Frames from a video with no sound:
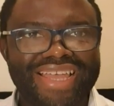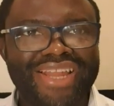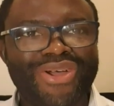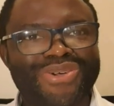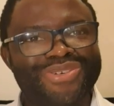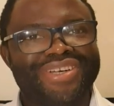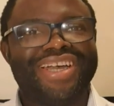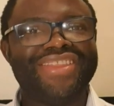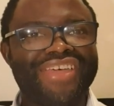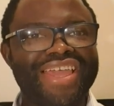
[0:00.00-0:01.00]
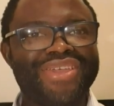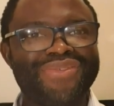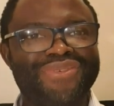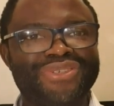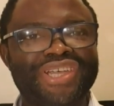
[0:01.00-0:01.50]
Hello, and thank
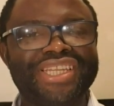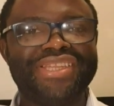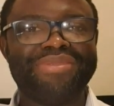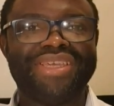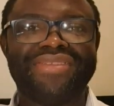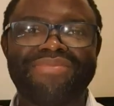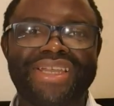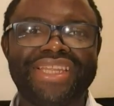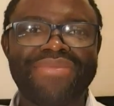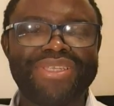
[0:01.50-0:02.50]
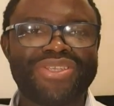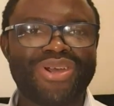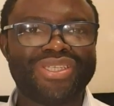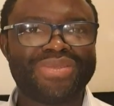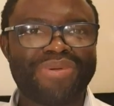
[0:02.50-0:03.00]
you for joining me. My name is
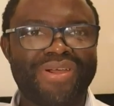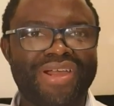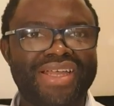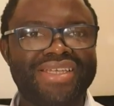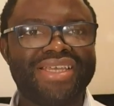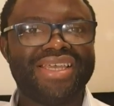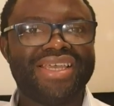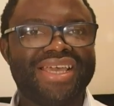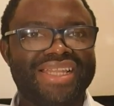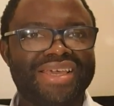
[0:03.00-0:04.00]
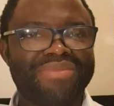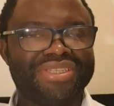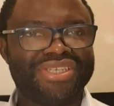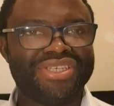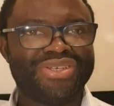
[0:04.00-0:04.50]
God's Power, and I'm
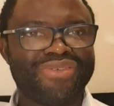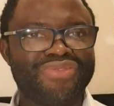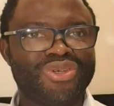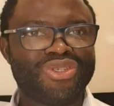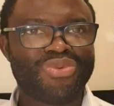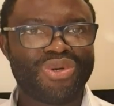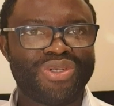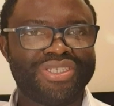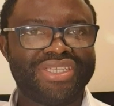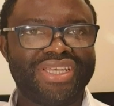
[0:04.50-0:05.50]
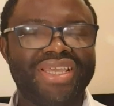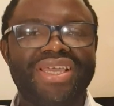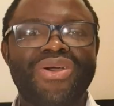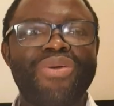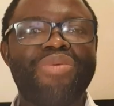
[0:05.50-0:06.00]
a teacher of God's Word.
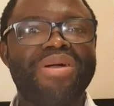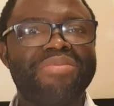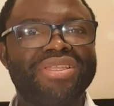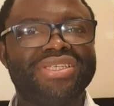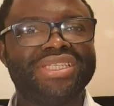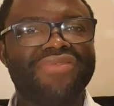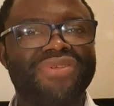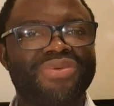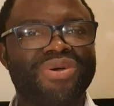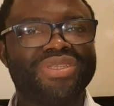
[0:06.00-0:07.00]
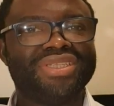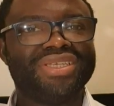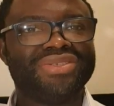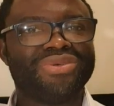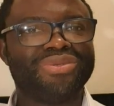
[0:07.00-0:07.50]
Hope I'm meeting everyone
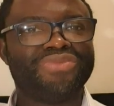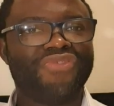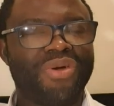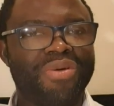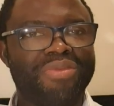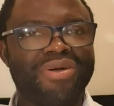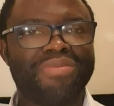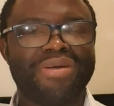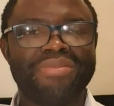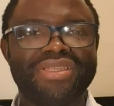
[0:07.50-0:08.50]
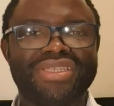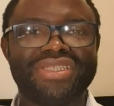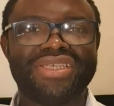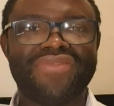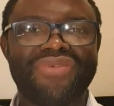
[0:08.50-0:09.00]
in good form. Hope I'm
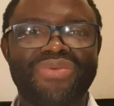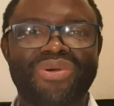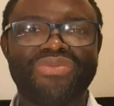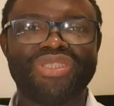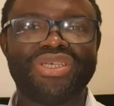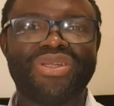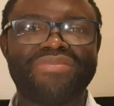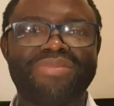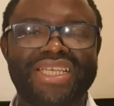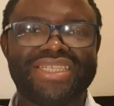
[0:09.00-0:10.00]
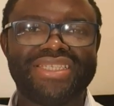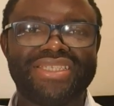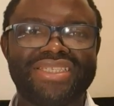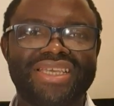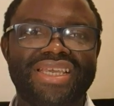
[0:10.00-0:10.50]
meeting everyone with God's
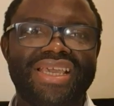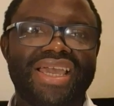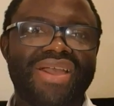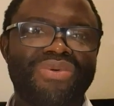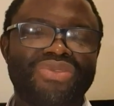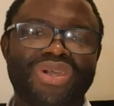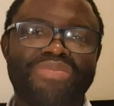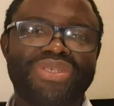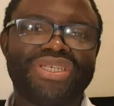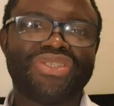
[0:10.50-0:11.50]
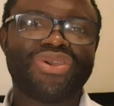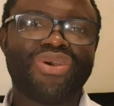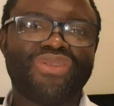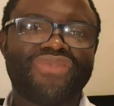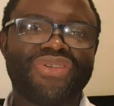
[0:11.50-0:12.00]
blessings. I want to appreciate
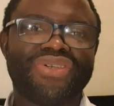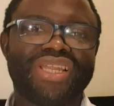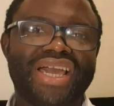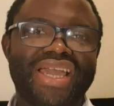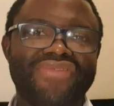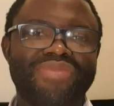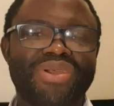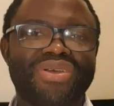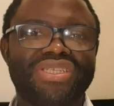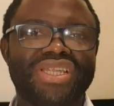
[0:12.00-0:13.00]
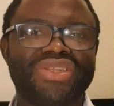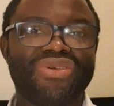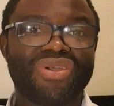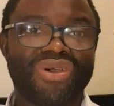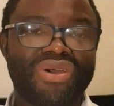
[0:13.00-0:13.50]
God for your life because I
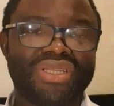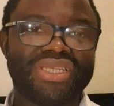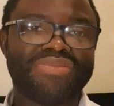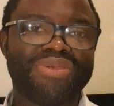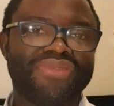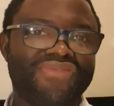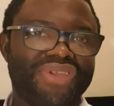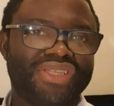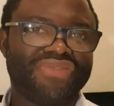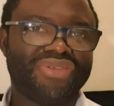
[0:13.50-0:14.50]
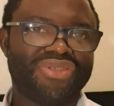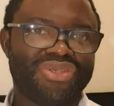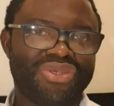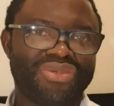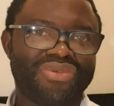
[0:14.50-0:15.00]
know God has been faithful
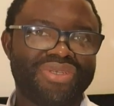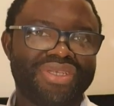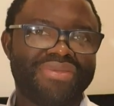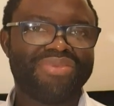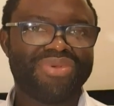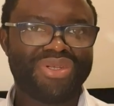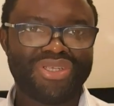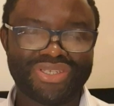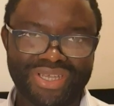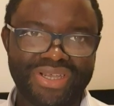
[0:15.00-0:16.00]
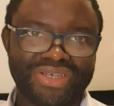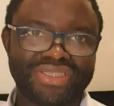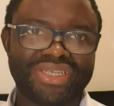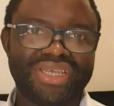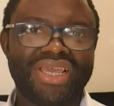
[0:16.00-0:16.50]
to you. Praise
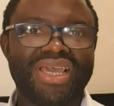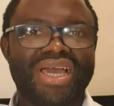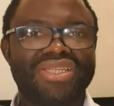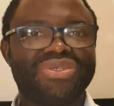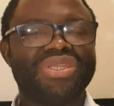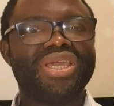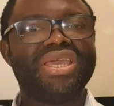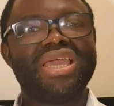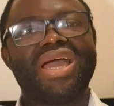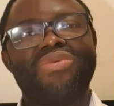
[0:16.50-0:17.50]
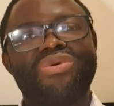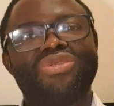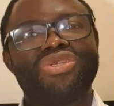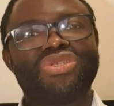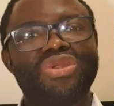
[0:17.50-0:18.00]
God. Uh, today, I
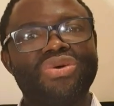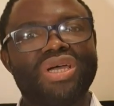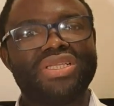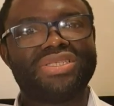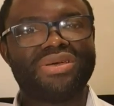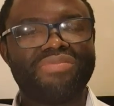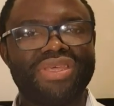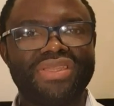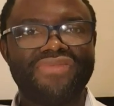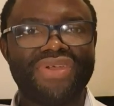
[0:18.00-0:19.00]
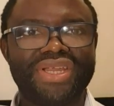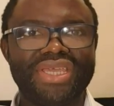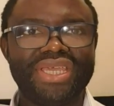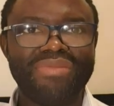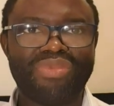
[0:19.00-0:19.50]
want us to look at something
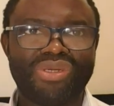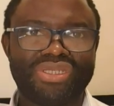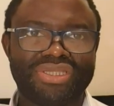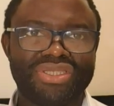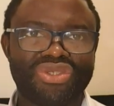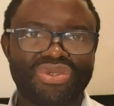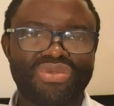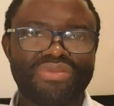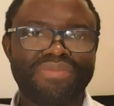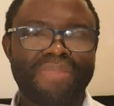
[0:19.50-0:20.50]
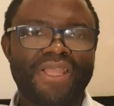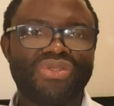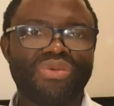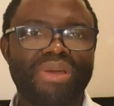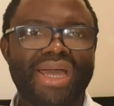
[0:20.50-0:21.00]
very important to,
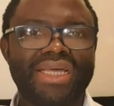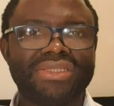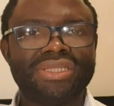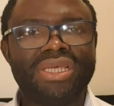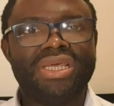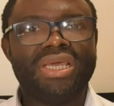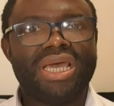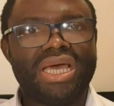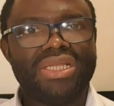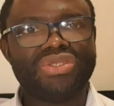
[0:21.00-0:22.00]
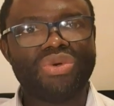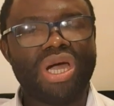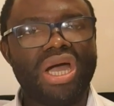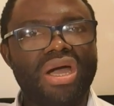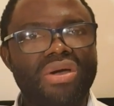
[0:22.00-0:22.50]
to man and to
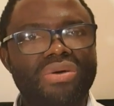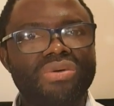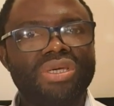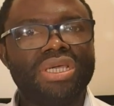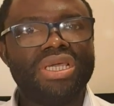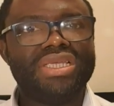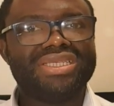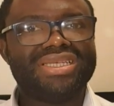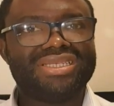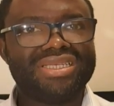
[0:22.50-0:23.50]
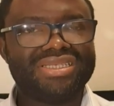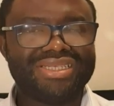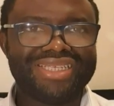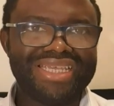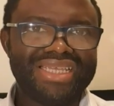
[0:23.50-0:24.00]
how his
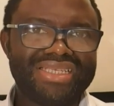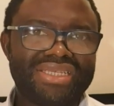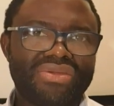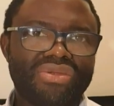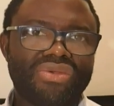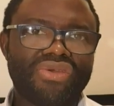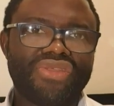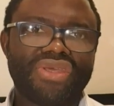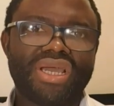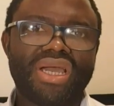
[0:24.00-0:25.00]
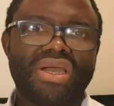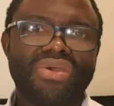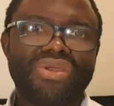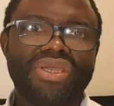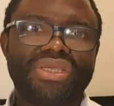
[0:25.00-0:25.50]
existence he is here on earth,
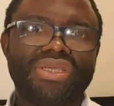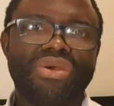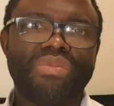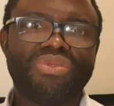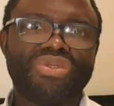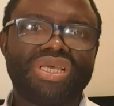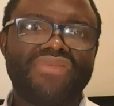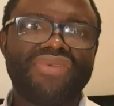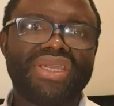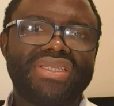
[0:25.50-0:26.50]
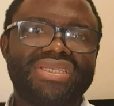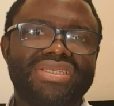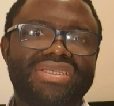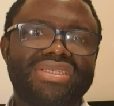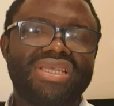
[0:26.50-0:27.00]
how he hopes to navigate
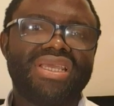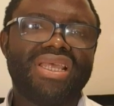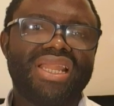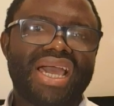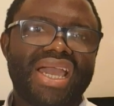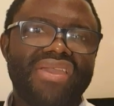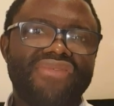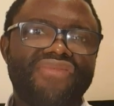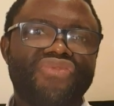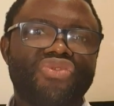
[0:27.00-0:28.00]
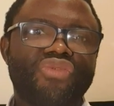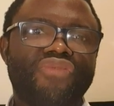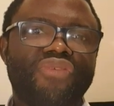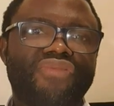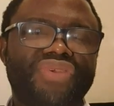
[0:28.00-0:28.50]
his life to
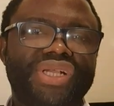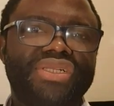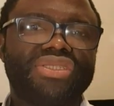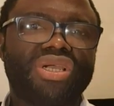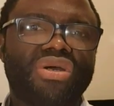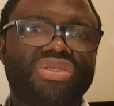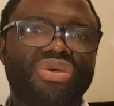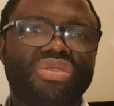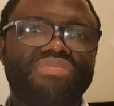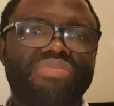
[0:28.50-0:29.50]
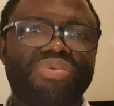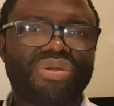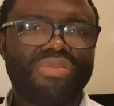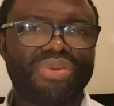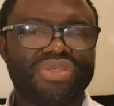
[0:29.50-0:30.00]
fulfill God's own
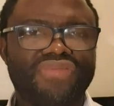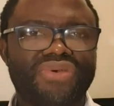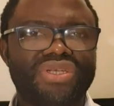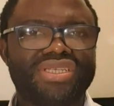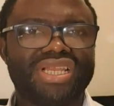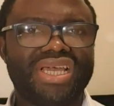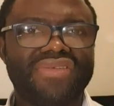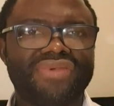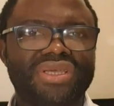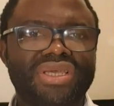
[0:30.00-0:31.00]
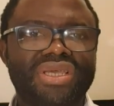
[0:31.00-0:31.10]
purpose for his life,